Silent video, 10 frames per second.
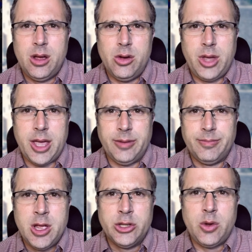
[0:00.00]
Okay,
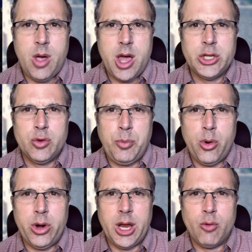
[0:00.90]
so Honest
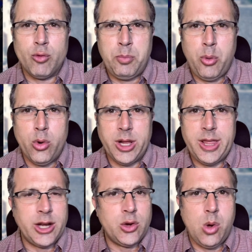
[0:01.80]
Reporting reported
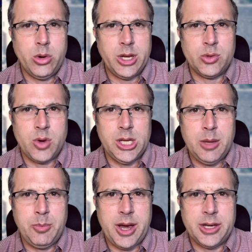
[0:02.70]
that, quote, Israeli
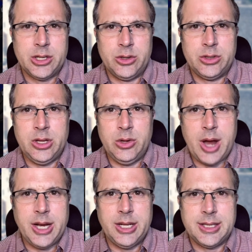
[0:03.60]
ambassador to the
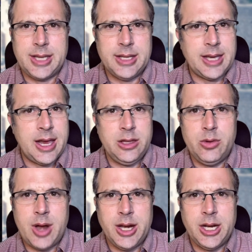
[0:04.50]
United States and the
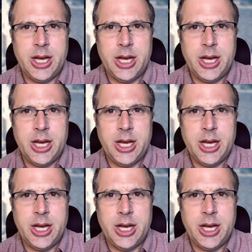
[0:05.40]
United